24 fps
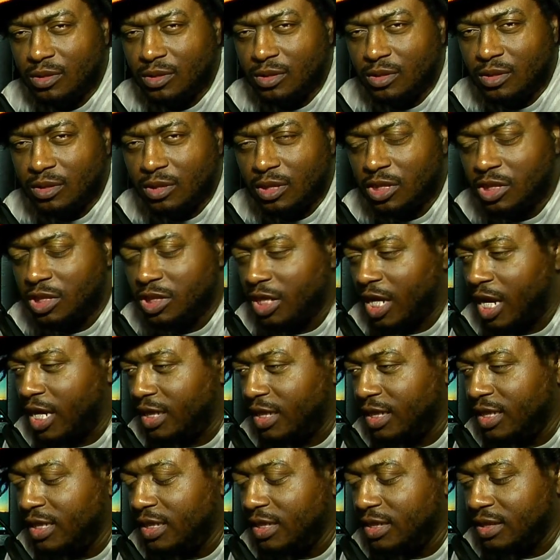The
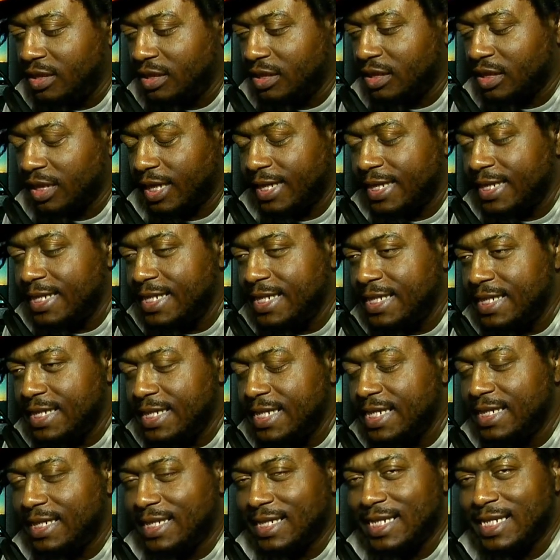Chinese, the
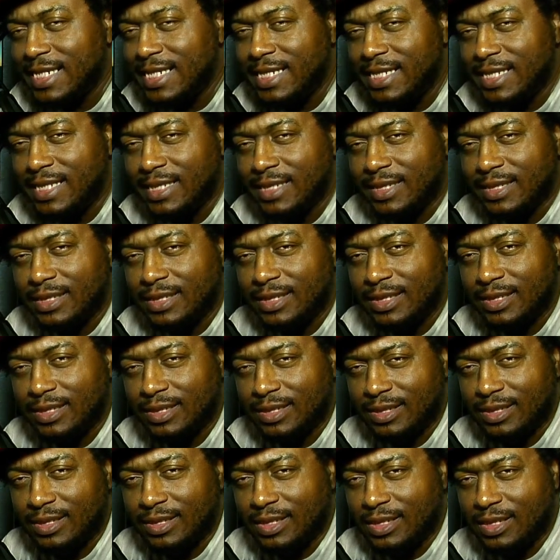East Indians,